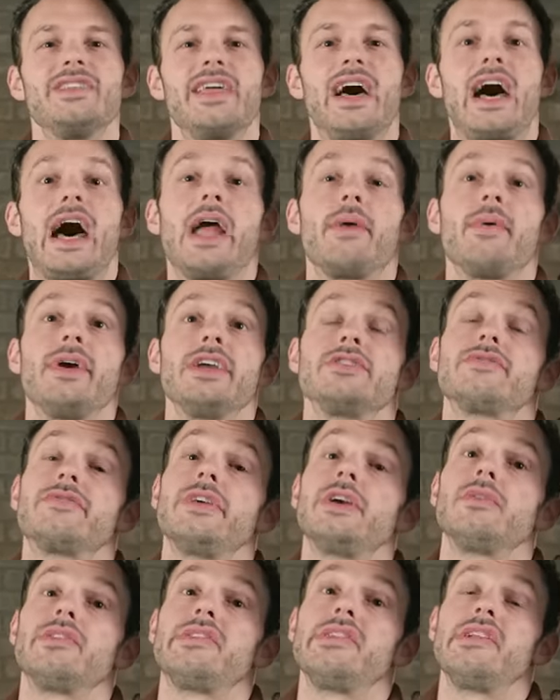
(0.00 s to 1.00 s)
to the high range
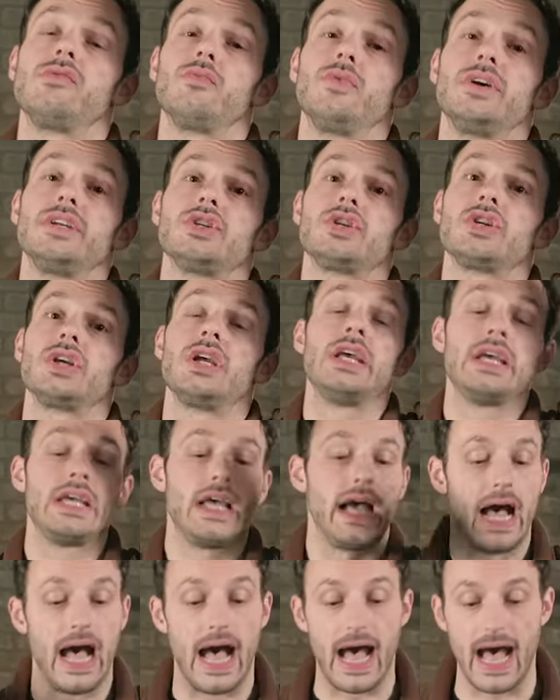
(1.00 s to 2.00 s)
frequencies, which
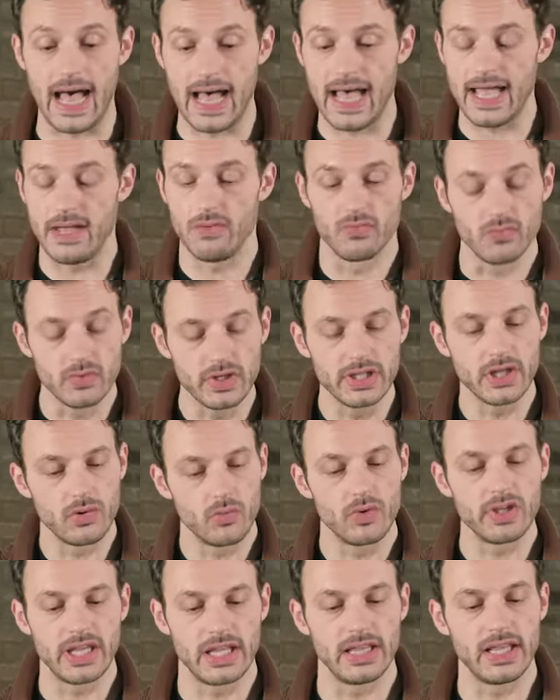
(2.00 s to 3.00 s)
I really,
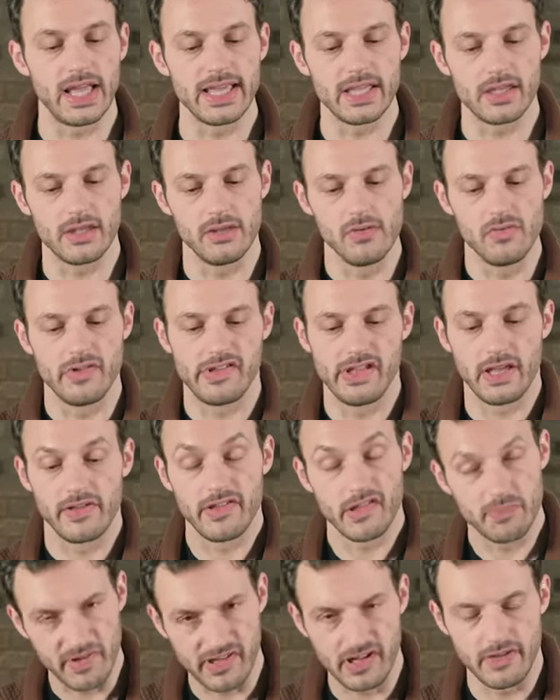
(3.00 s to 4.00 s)
really like using
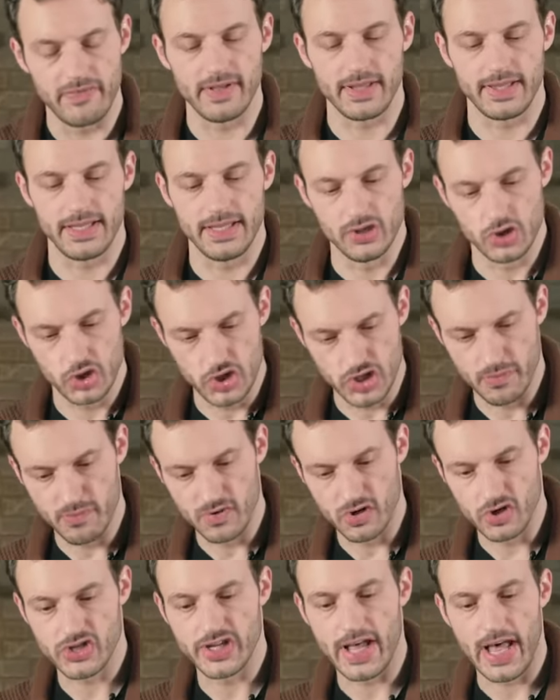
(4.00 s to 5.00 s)
specifically
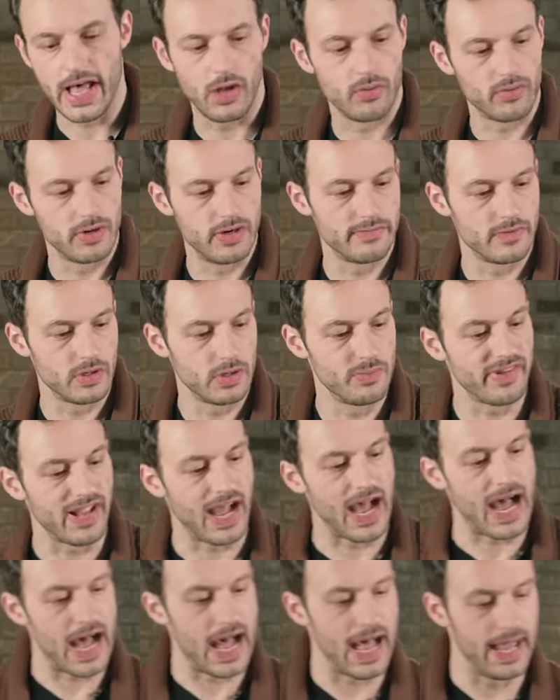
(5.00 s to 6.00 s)
shimmer style reverbs
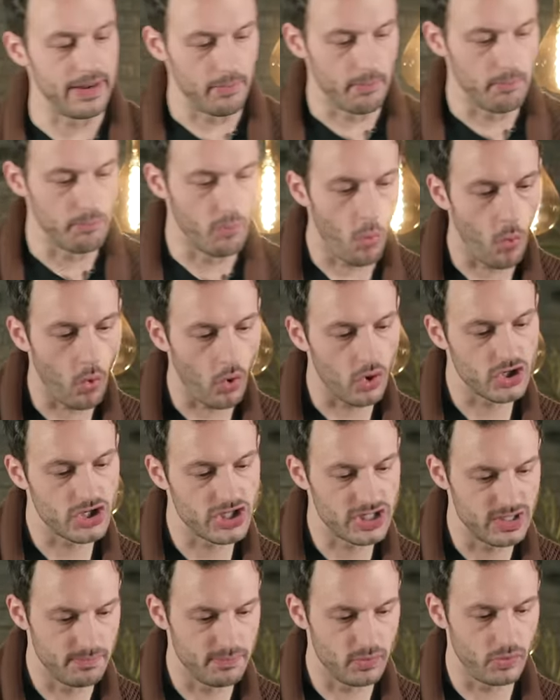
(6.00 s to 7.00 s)
on more
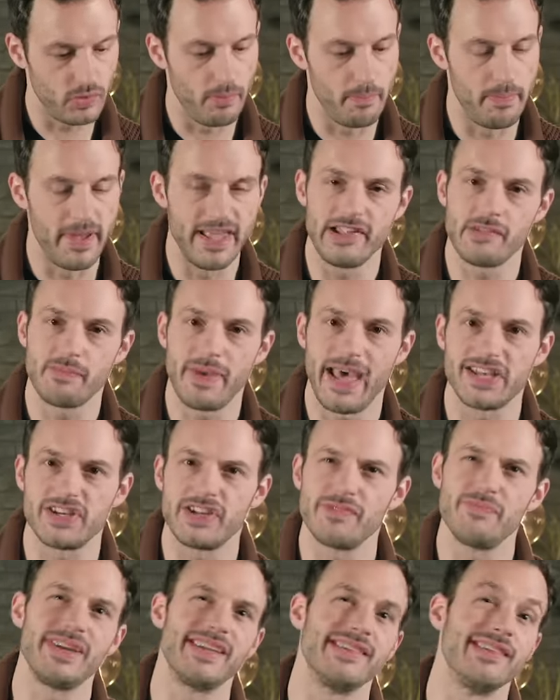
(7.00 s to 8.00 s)
simple bass
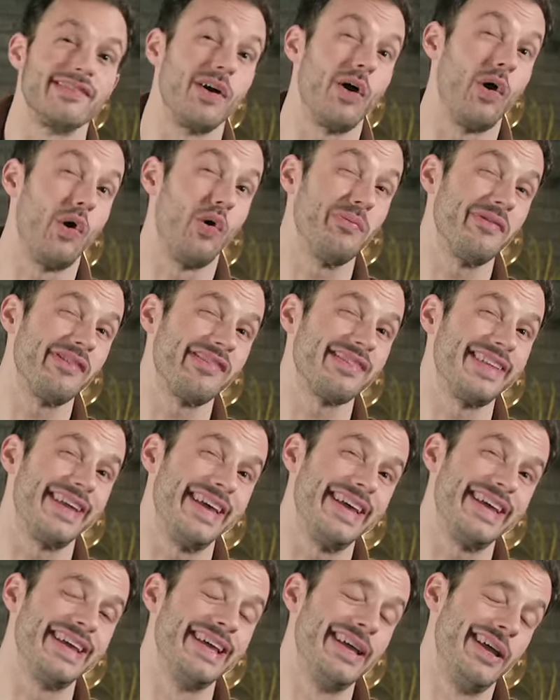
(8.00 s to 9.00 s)
patches because it's almost
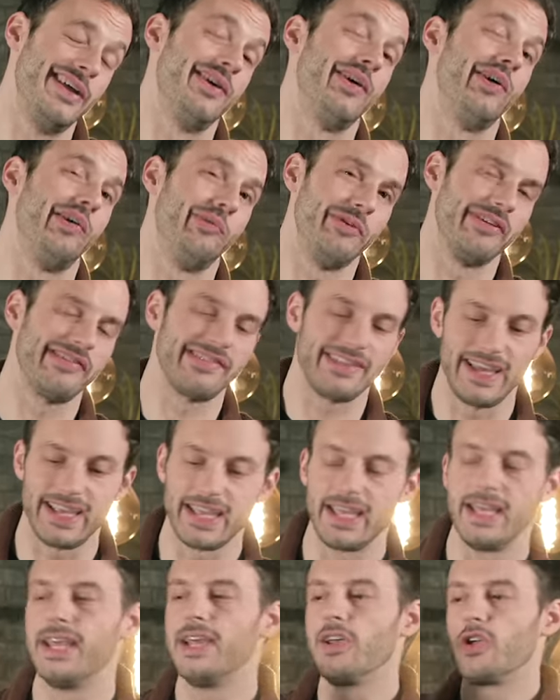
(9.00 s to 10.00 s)
like, almost
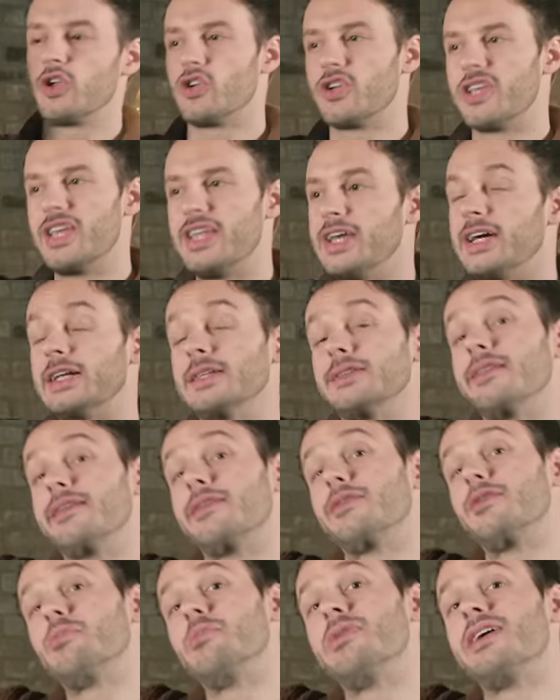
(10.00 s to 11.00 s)
like, you're getting a
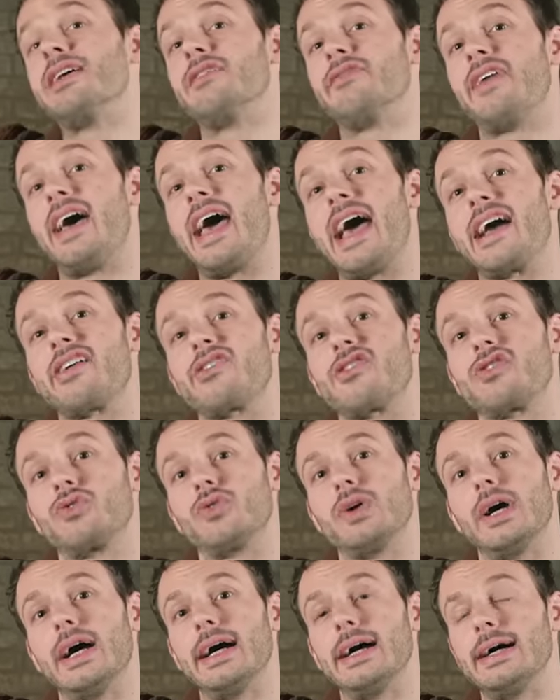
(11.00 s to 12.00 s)
little bit of
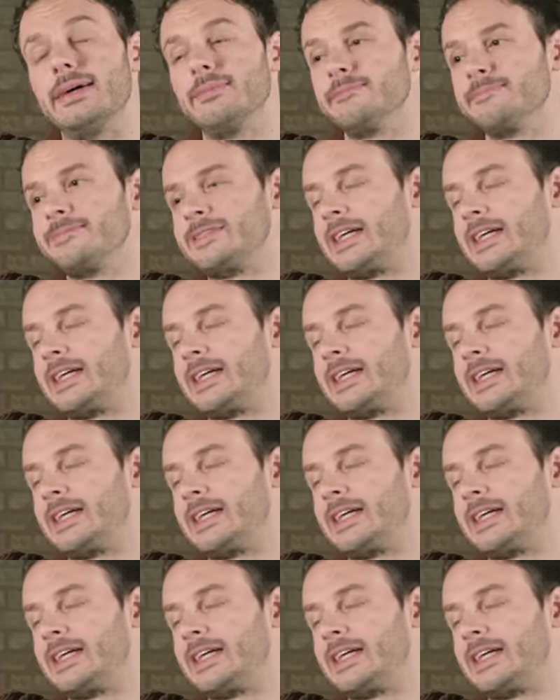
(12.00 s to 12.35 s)
extra